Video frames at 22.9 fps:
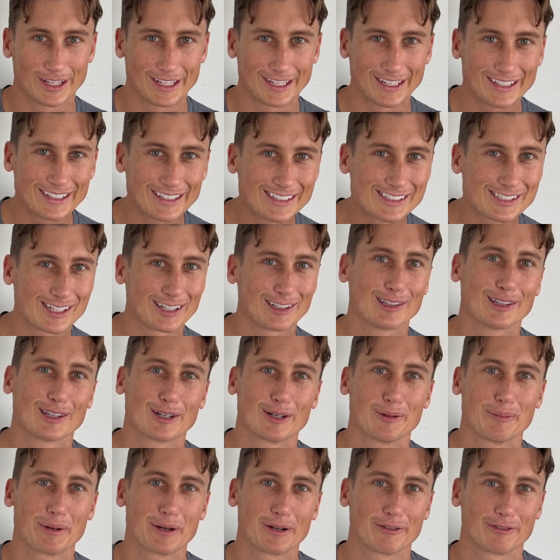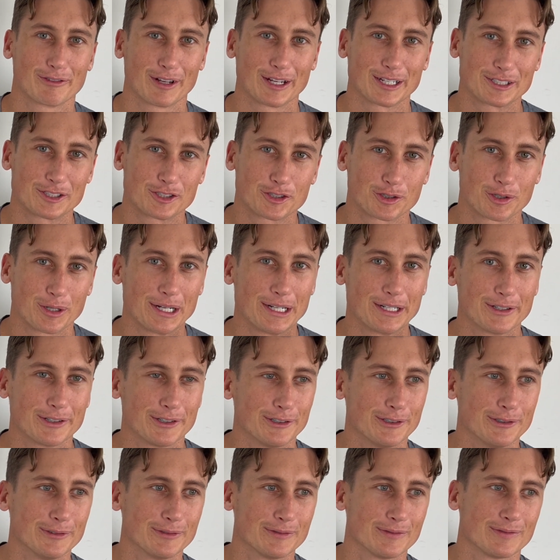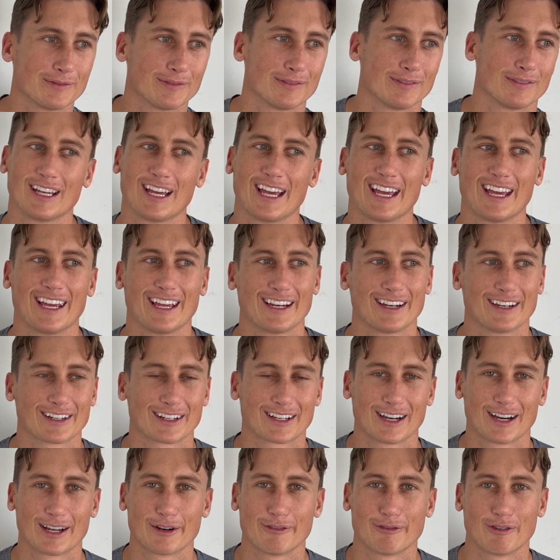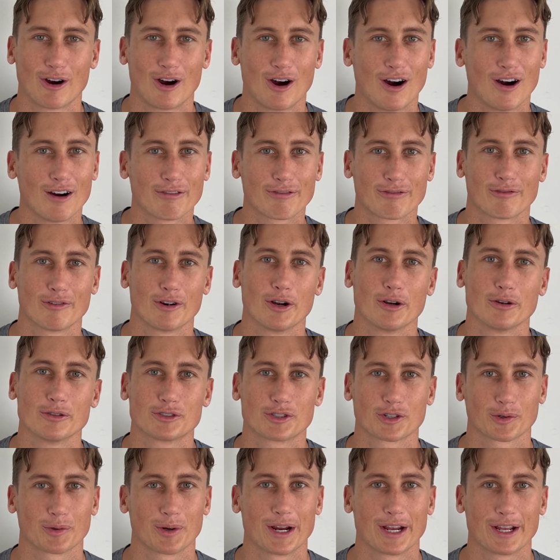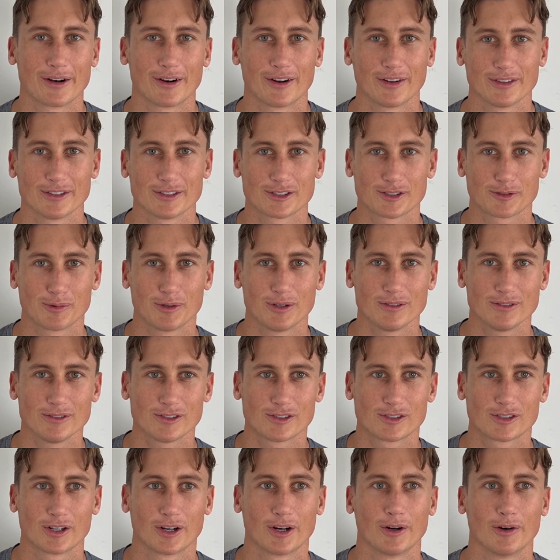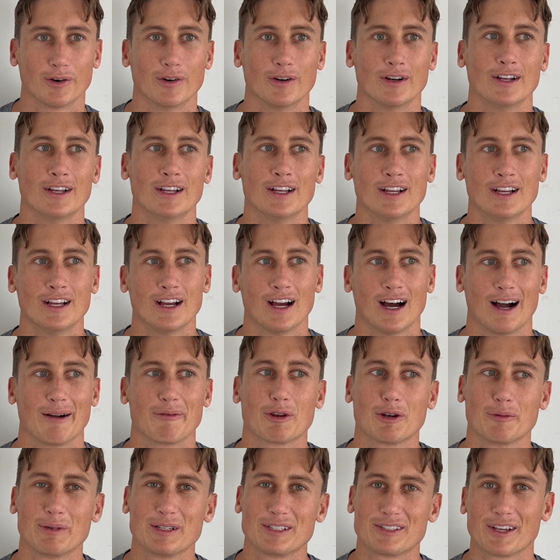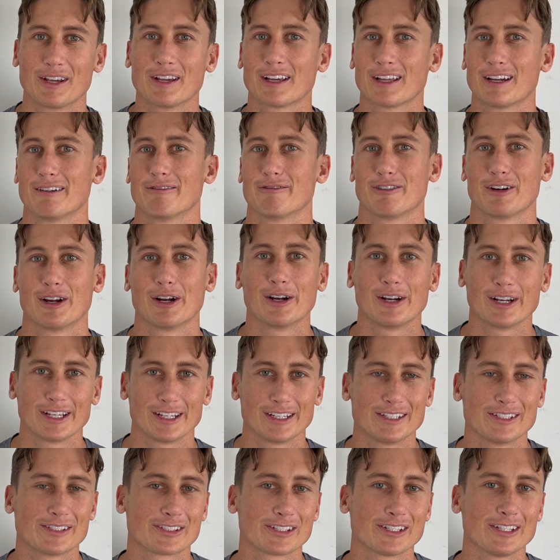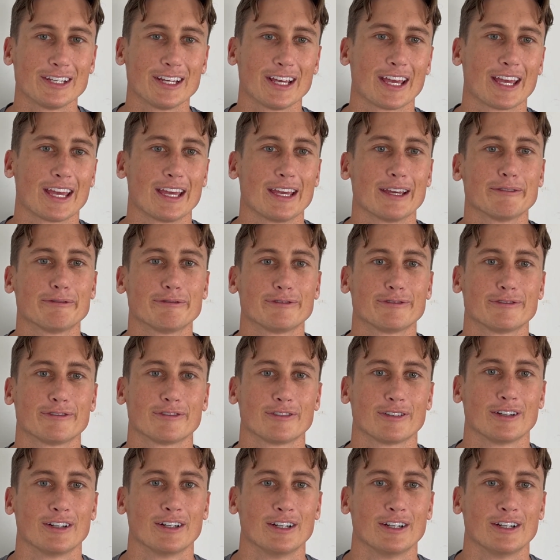is a little bit of like trail and kind of off-road terrain on this one, so I'm gonna be taking it very easy. If